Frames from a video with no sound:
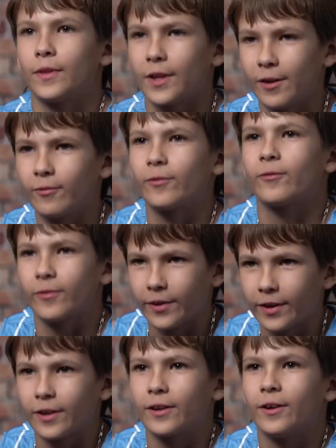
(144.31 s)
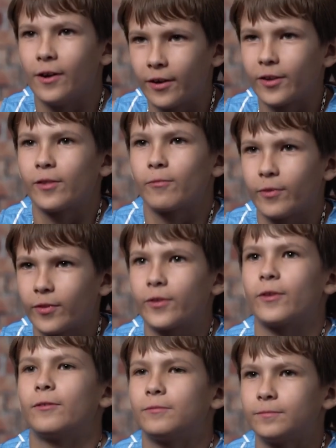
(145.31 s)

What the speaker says: Never forget, God is with you.